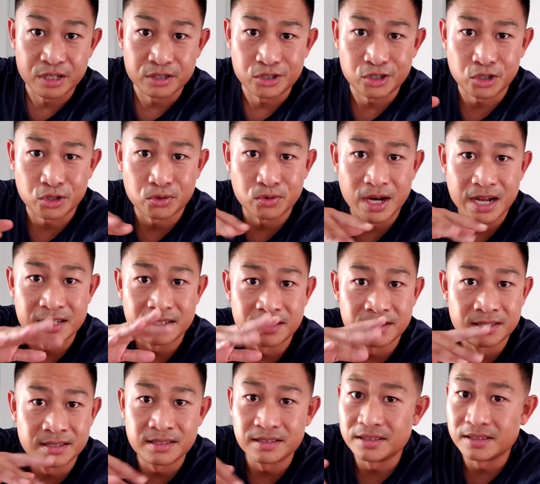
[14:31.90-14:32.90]

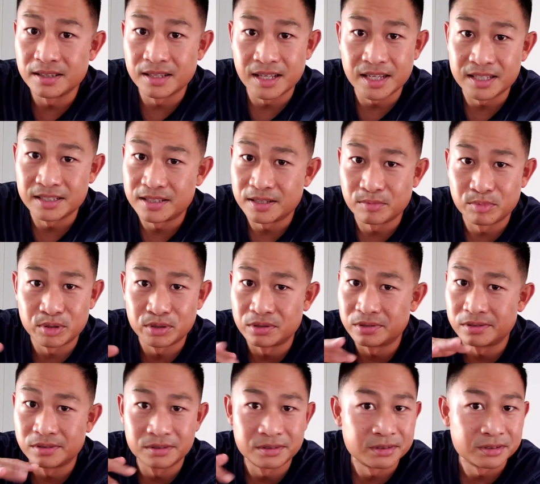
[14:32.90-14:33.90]

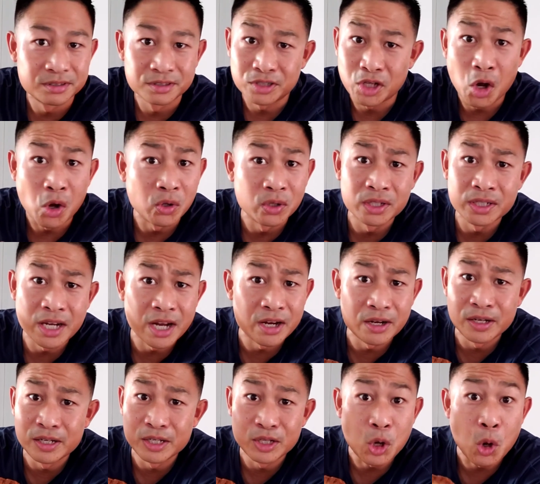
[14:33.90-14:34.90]
translatable
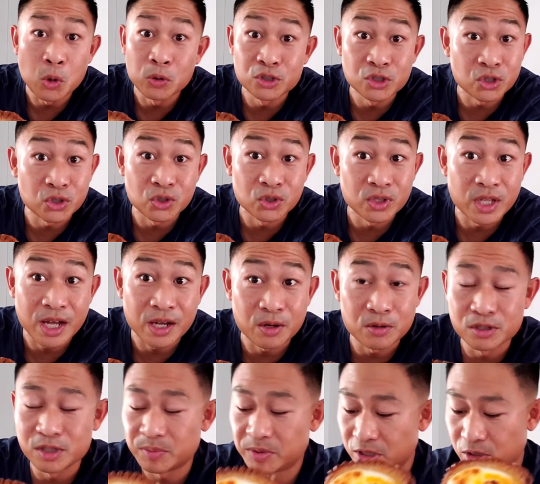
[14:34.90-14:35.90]
culinary culture that
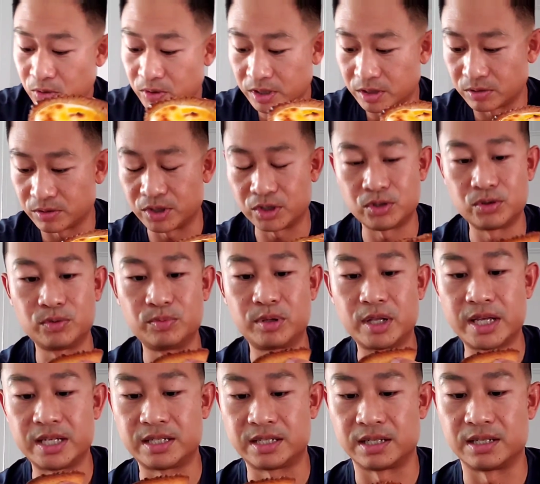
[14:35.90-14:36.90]
goes between those two
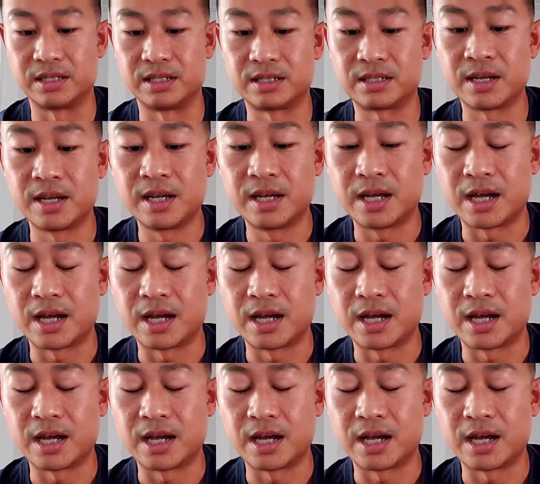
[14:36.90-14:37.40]
places.